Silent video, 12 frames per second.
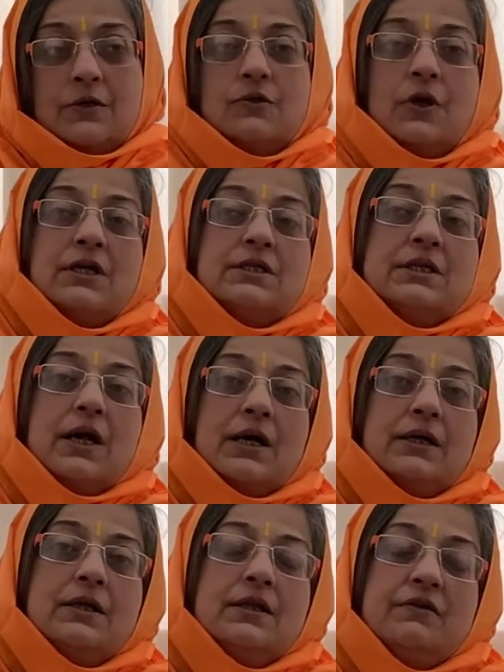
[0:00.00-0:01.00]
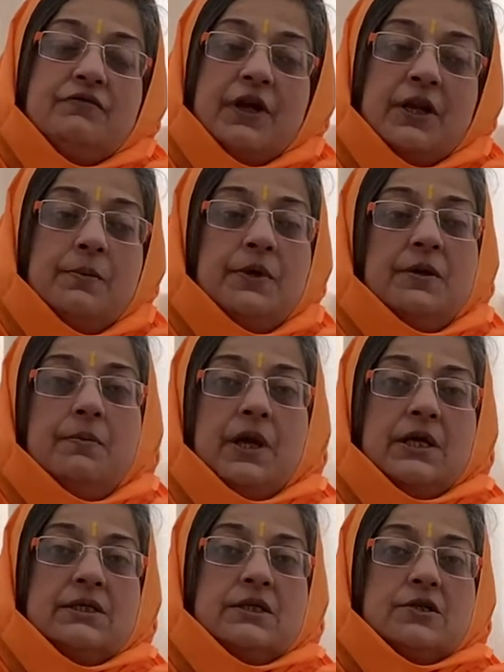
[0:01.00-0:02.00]
So I said, Anand, if anybody
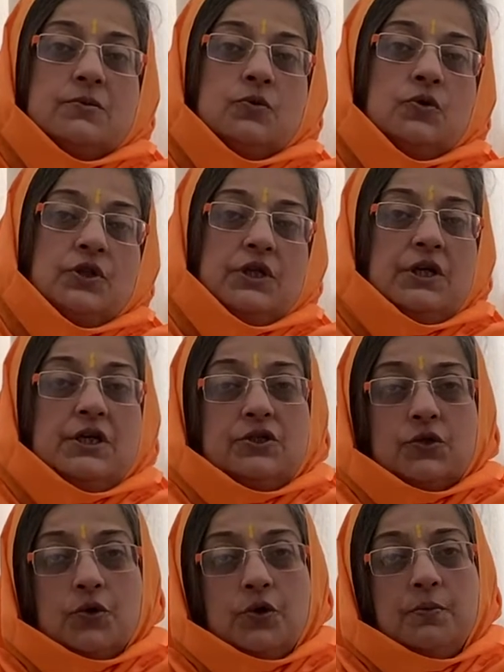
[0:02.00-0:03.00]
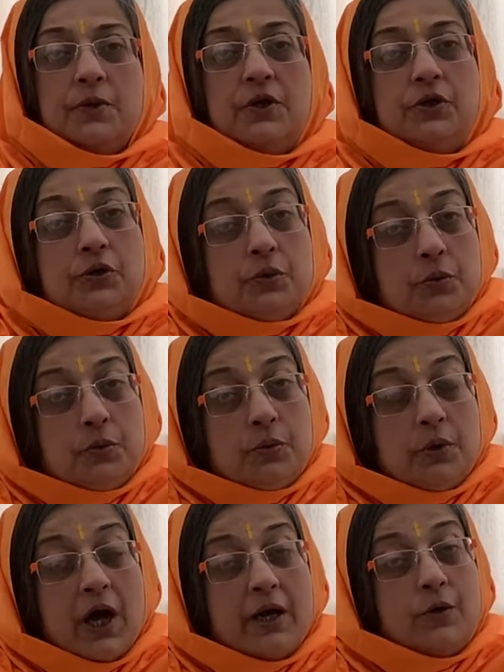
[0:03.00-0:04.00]
makes this Murti, it's going to be you
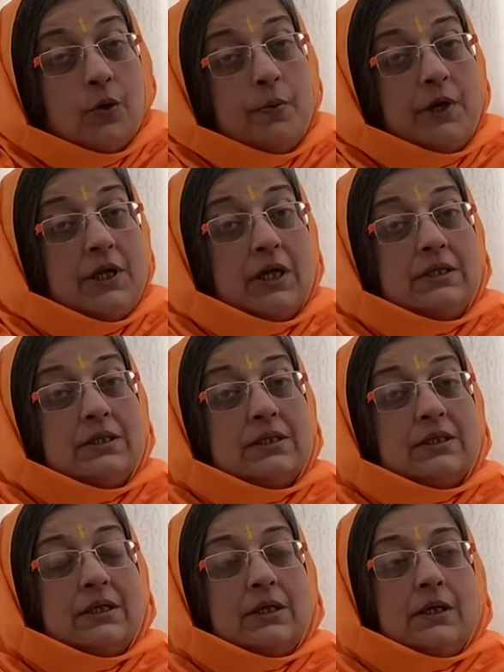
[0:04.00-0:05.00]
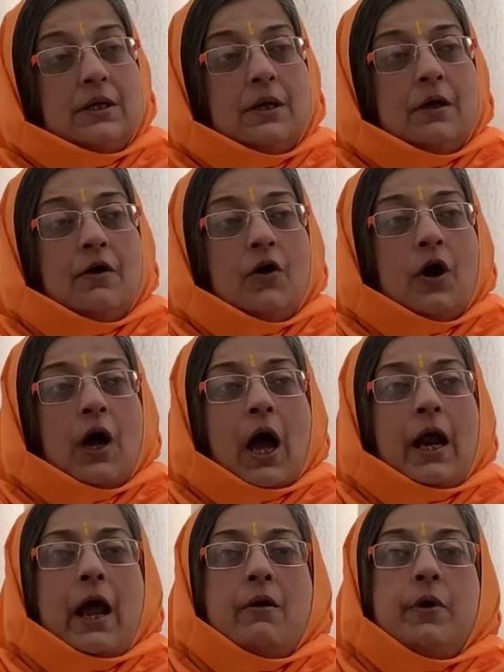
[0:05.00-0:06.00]
and nobody else.
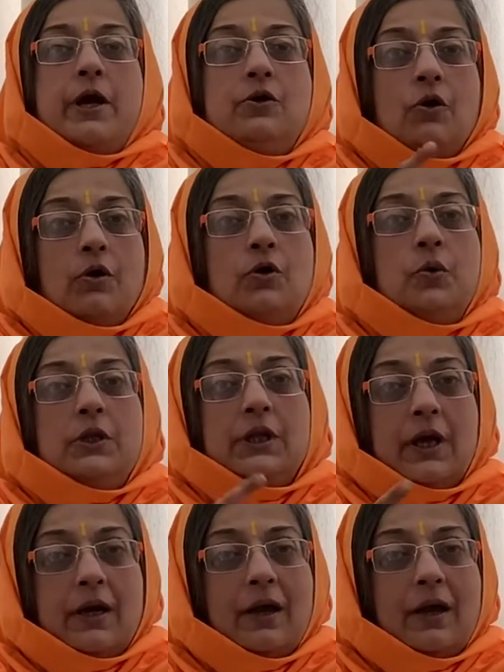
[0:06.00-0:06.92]
And I went on doing that.